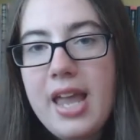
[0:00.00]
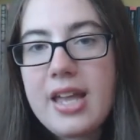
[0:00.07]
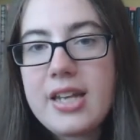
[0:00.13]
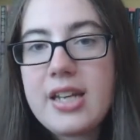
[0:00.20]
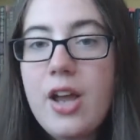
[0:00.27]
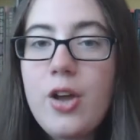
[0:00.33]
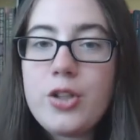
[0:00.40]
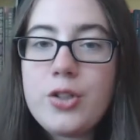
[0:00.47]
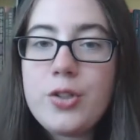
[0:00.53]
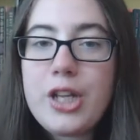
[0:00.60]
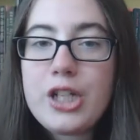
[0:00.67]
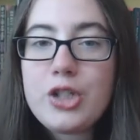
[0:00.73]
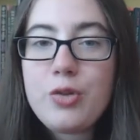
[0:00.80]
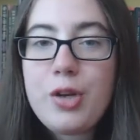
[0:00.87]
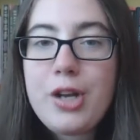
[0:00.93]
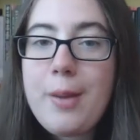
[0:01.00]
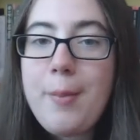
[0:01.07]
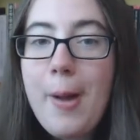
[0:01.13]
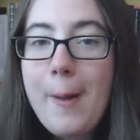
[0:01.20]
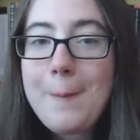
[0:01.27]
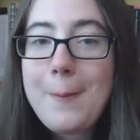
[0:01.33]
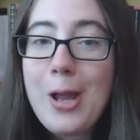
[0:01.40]
And I also like to read
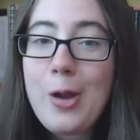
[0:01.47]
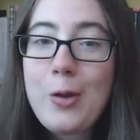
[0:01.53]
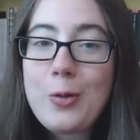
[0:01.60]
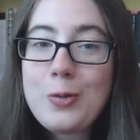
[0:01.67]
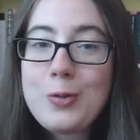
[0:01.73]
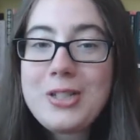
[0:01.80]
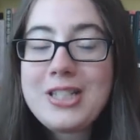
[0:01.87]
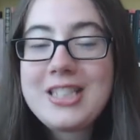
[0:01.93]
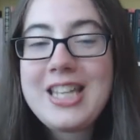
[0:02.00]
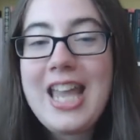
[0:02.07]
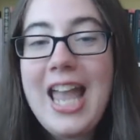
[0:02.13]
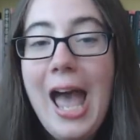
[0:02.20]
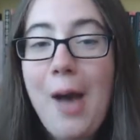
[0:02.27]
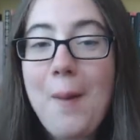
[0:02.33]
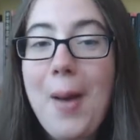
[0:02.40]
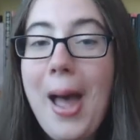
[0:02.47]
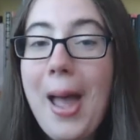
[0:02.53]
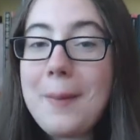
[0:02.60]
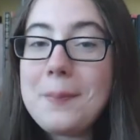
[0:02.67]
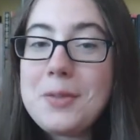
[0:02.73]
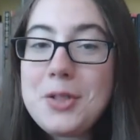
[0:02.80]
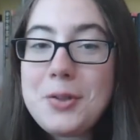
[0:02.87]
up on my own to see how
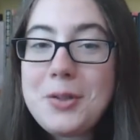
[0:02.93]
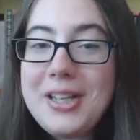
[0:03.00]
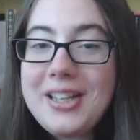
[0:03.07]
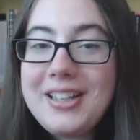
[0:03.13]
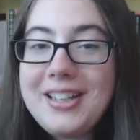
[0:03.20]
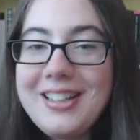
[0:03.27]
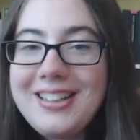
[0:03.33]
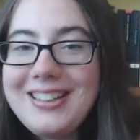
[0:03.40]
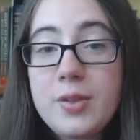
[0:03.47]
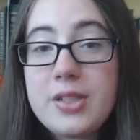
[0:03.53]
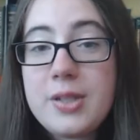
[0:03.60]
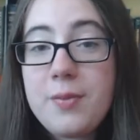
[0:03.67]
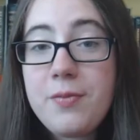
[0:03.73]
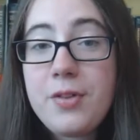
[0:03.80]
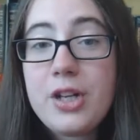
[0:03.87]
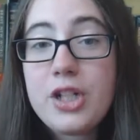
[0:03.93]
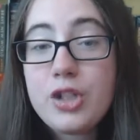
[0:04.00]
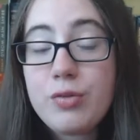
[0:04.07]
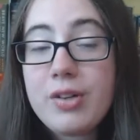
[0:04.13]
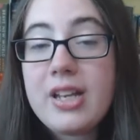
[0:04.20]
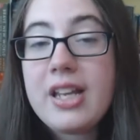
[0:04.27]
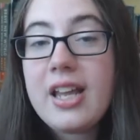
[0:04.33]
I'm doing. As soon as I'm
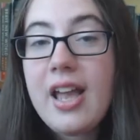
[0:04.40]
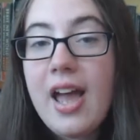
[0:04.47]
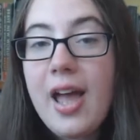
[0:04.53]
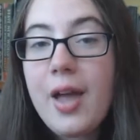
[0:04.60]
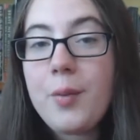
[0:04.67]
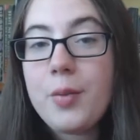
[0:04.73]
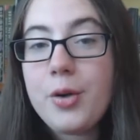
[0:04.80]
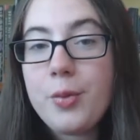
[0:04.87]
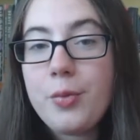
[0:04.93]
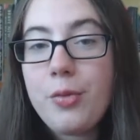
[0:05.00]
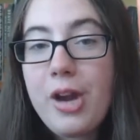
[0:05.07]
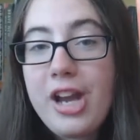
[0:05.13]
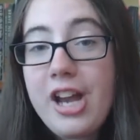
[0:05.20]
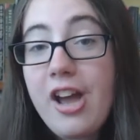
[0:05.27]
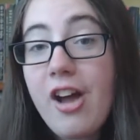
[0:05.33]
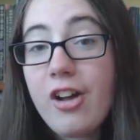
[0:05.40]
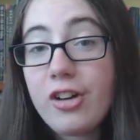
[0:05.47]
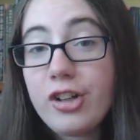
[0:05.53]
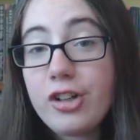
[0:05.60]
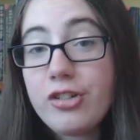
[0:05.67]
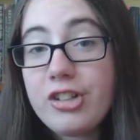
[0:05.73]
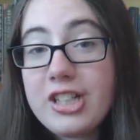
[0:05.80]
finished reading it, I will rate it
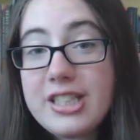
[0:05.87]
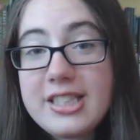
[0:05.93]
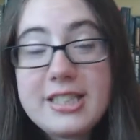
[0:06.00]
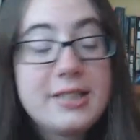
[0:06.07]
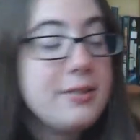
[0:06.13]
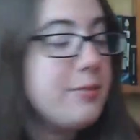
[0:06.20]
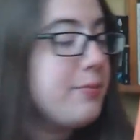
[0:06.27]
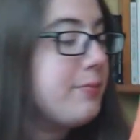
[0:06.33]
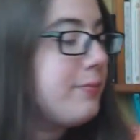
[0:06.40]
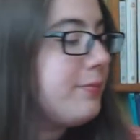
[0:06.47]
on Goodreads.